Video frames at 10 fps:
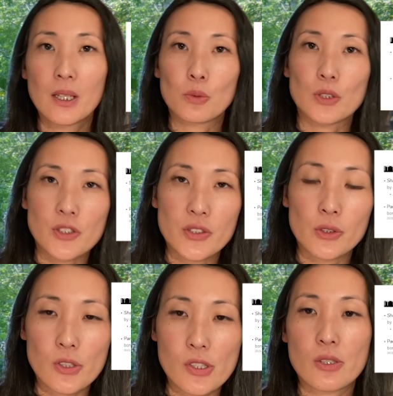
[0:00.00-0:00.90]

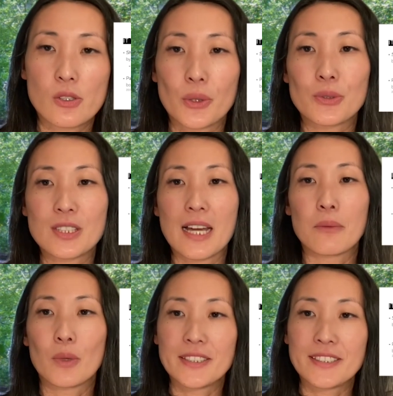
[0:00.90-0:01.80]
Research shows
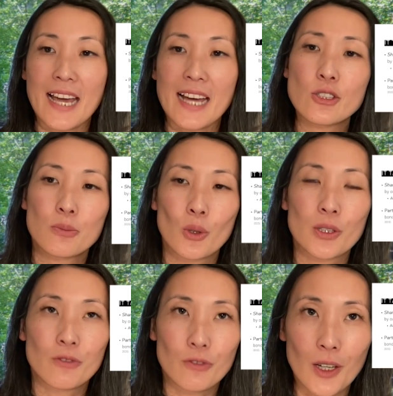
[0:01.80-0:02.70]
that when dads are
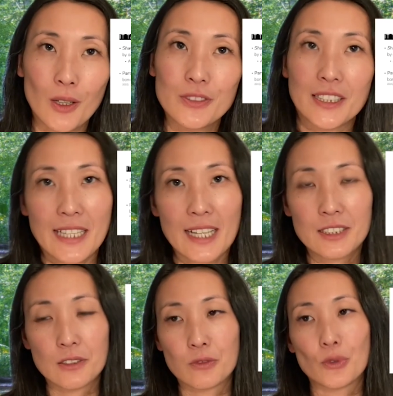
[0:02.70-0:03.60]
more involved and
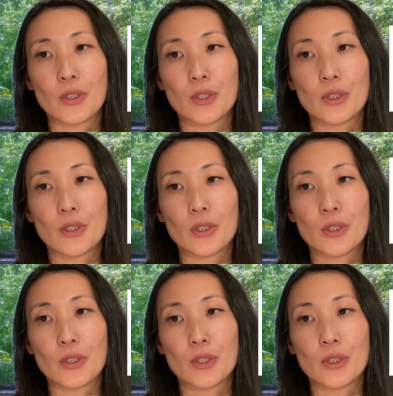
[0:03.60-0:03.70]
active